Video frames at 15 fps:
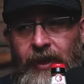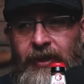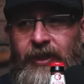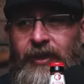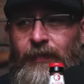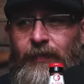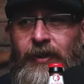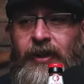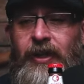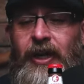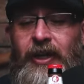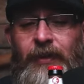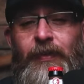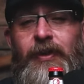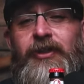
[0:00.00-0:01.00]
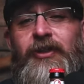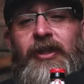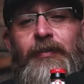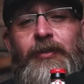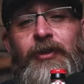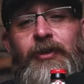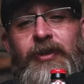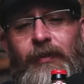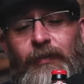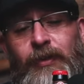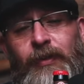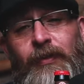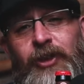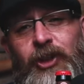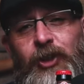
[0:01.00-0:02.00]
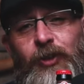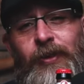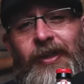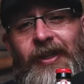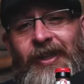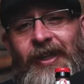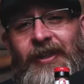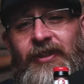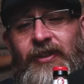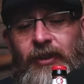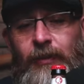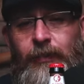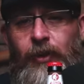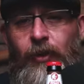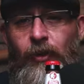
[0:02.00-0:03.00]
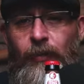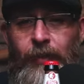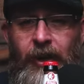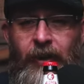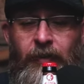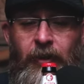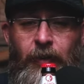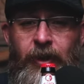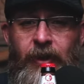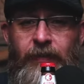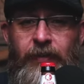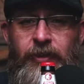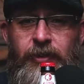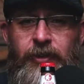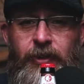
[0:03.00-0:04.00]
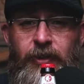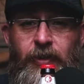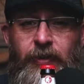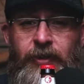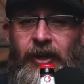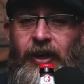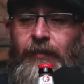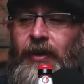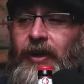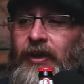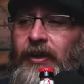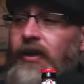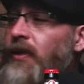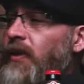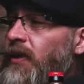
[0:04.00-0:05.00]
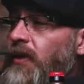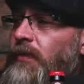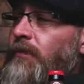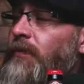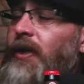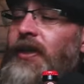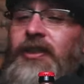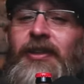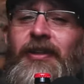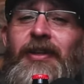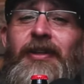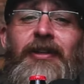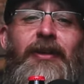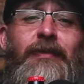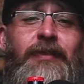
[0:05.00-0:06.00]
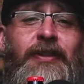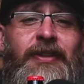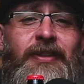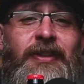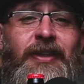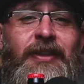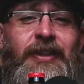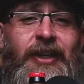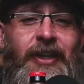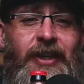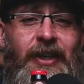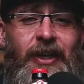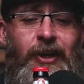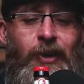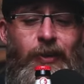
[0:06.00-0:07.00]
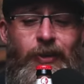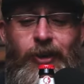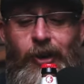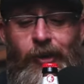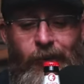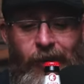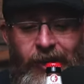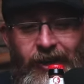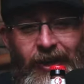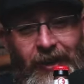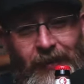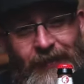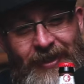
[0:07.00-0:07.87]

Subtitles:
think the original episodes when I was shooting against the mural background we have in the studio, and not my giant lovely set that I got going on right now.